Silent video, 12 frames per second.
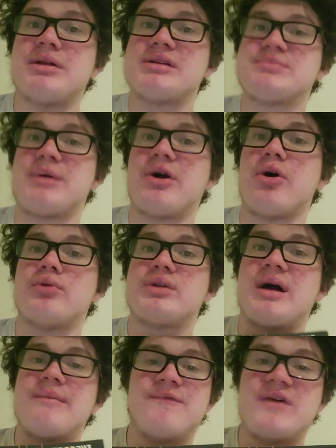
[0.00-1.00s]
but it's my
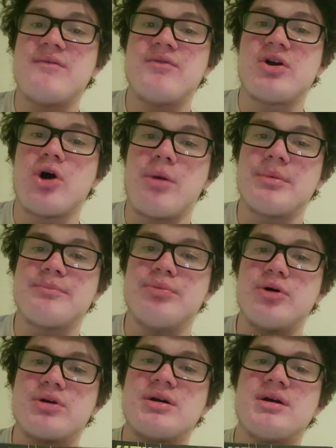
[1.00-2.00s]
all-time favorite comic
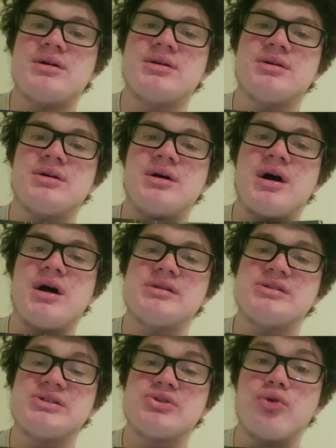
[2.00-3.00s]
book
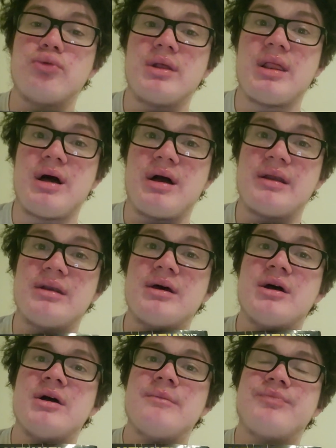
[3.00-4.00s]
storyline,
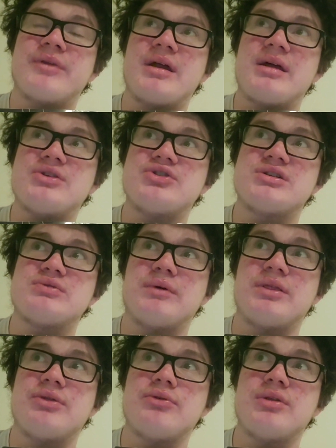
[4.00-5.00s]
and I just
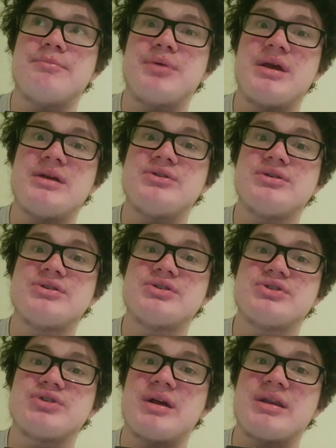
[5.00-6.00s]
went through the pages,
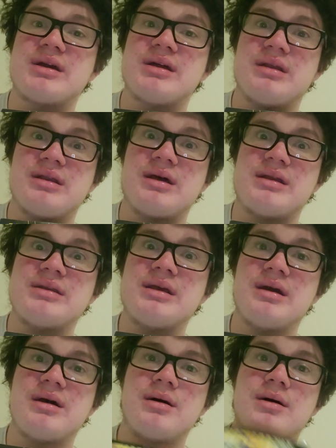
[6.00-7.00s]
just try to get an
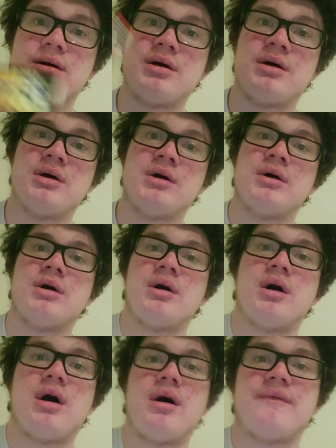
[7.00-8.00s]
idea
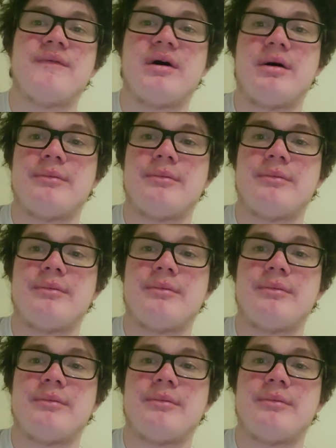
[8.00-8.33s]
of